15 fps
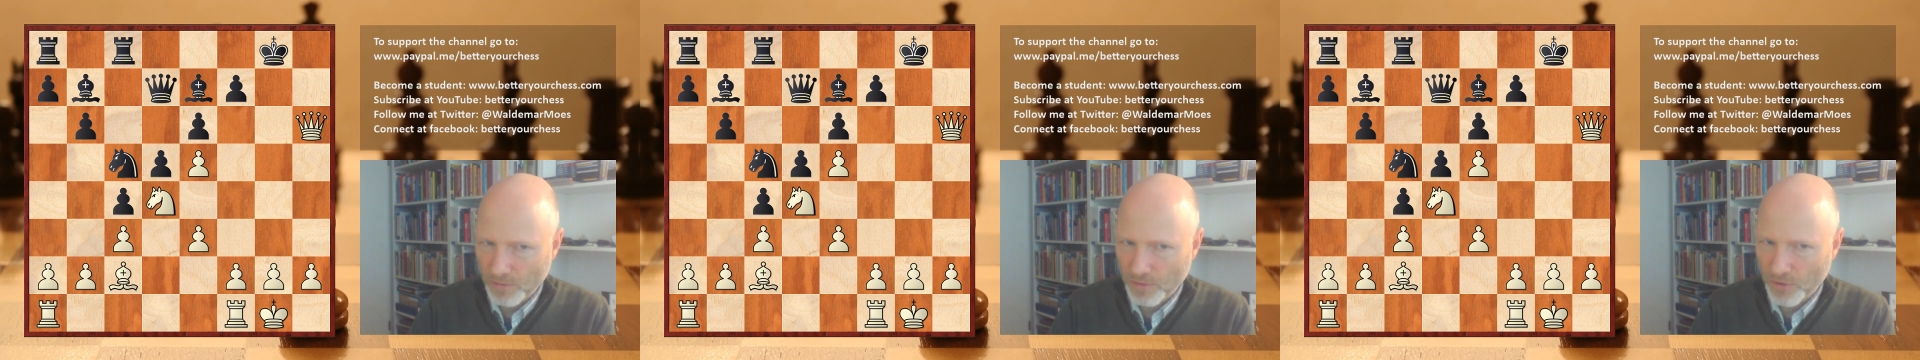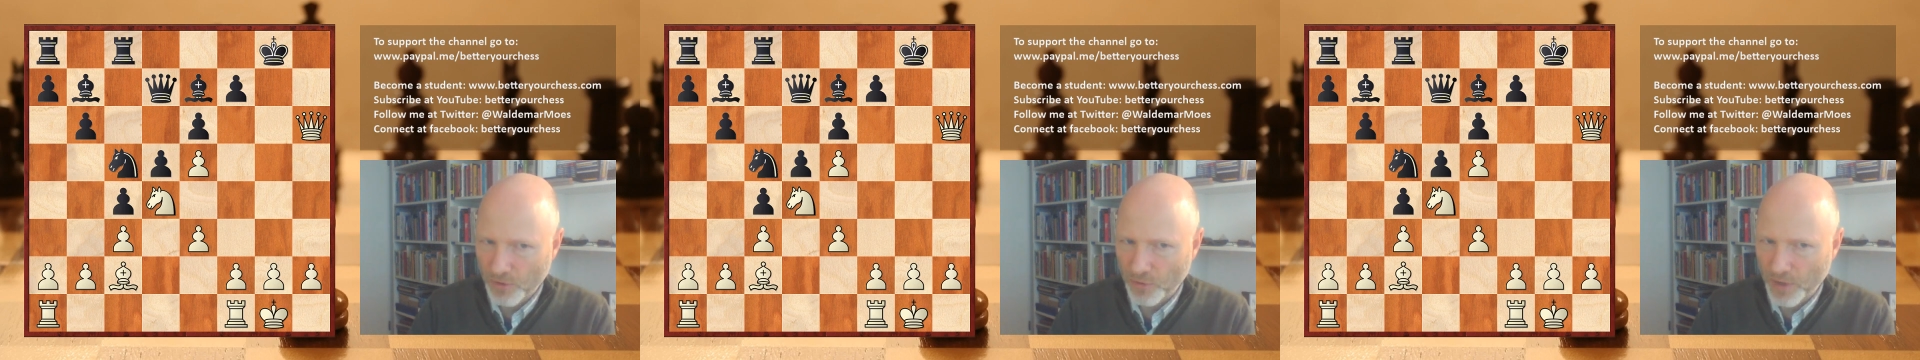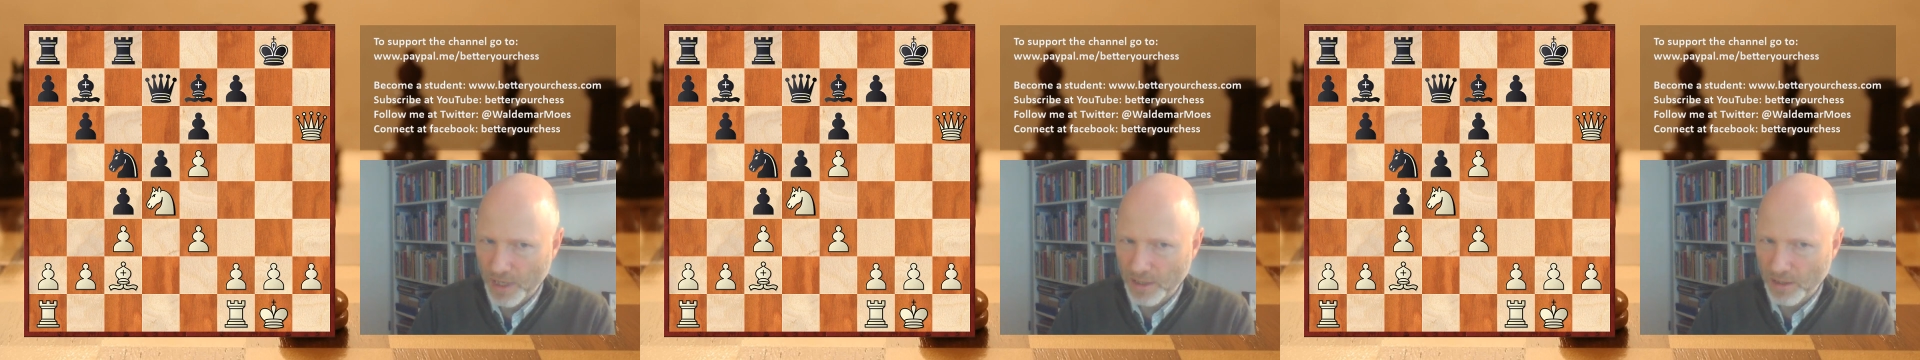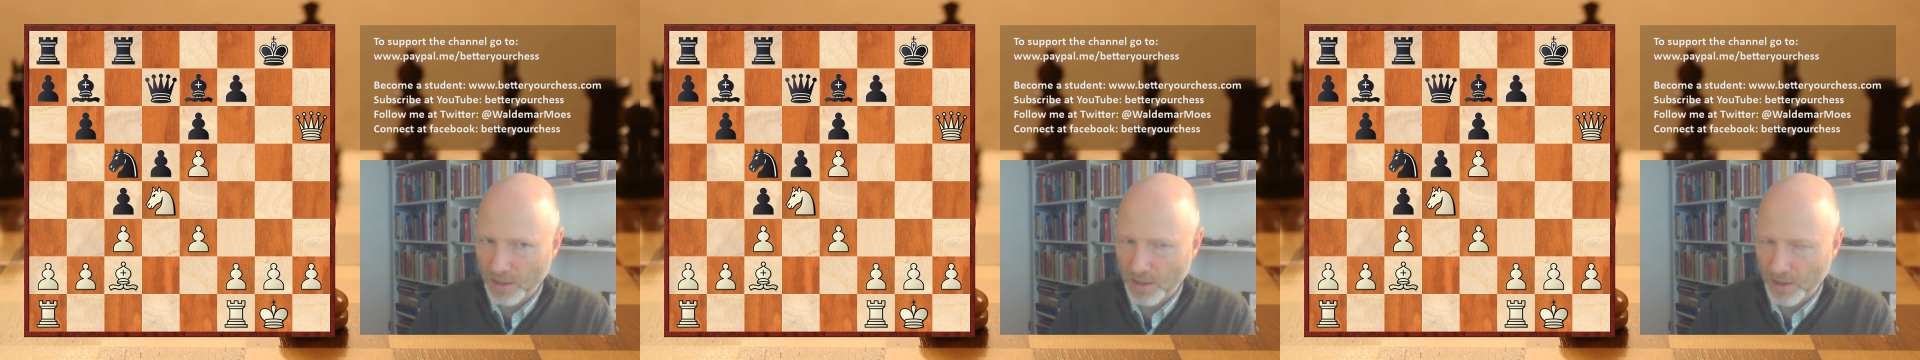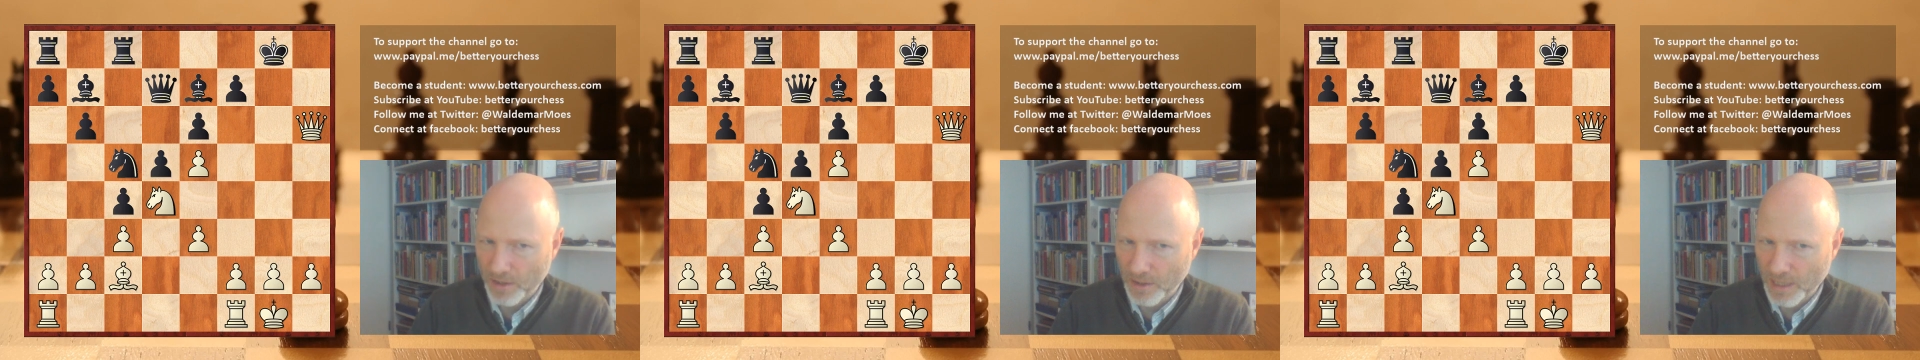creating
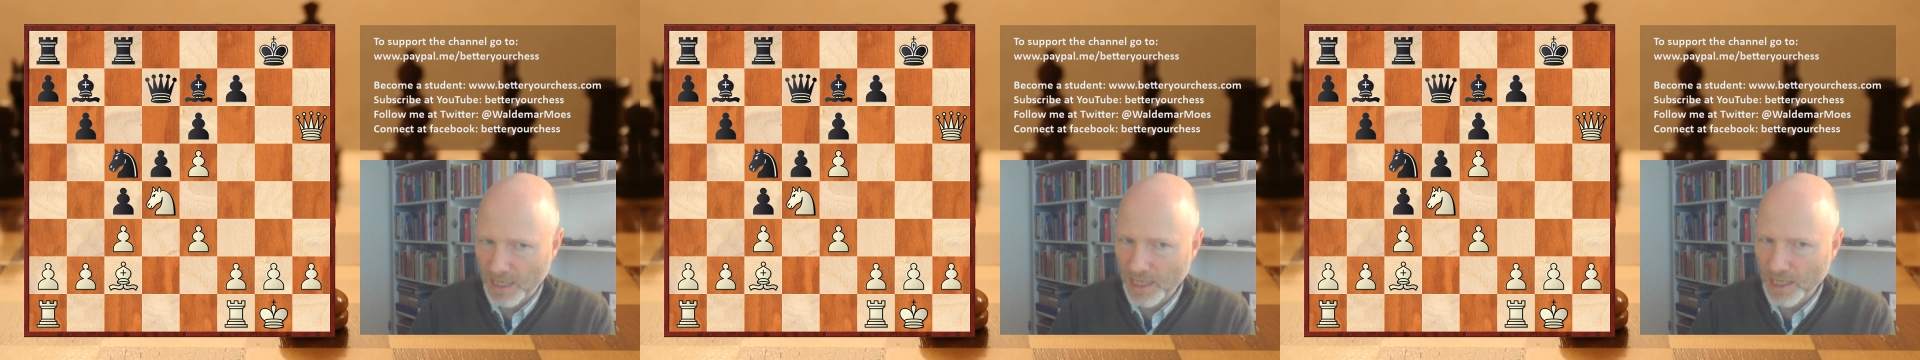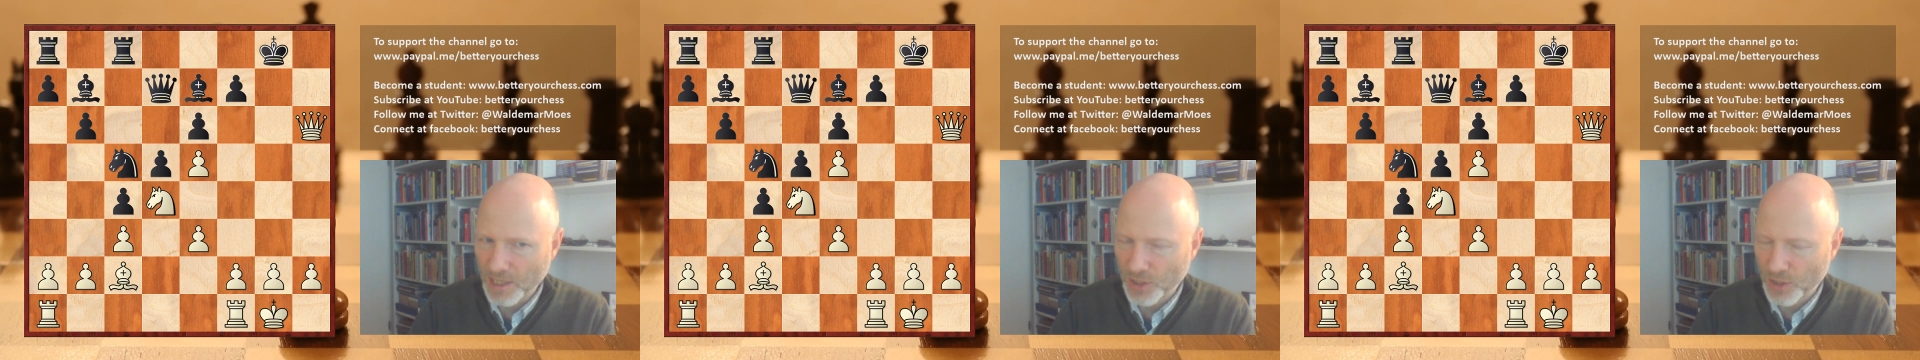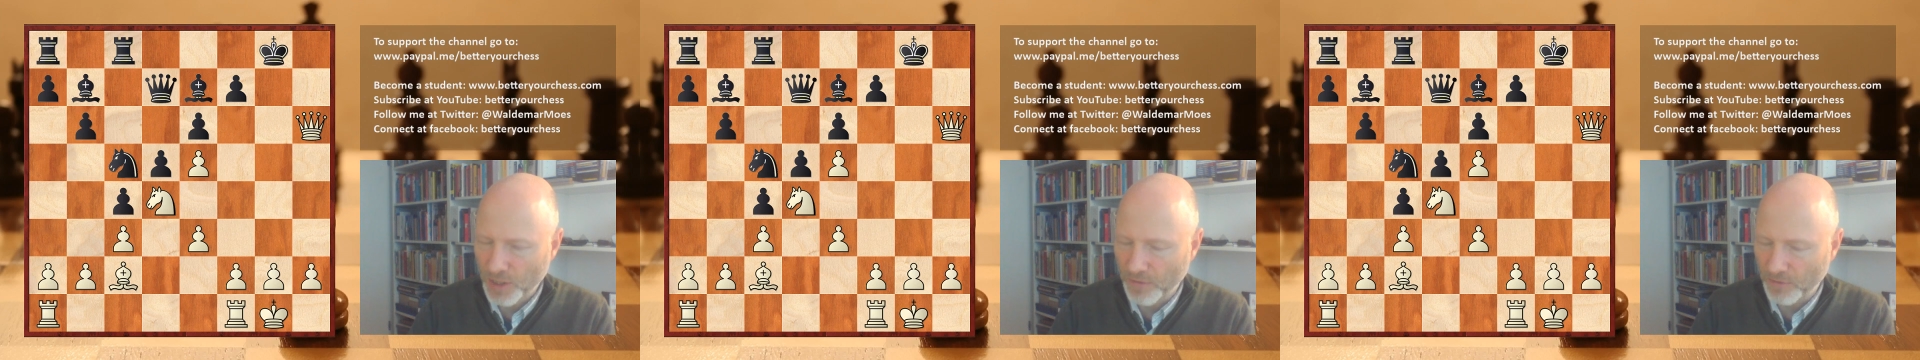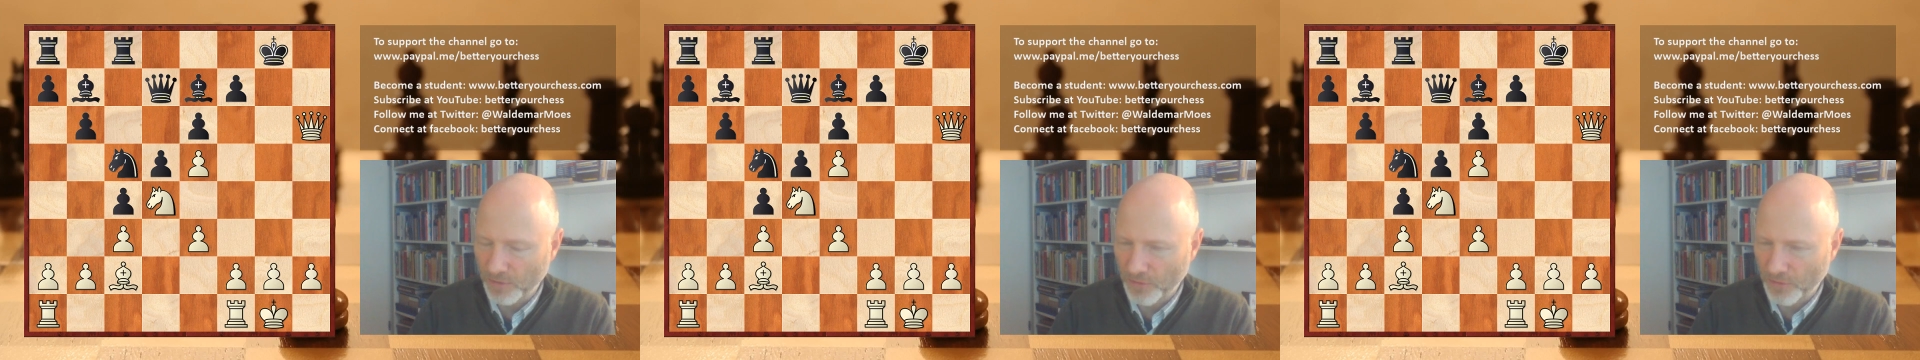an e7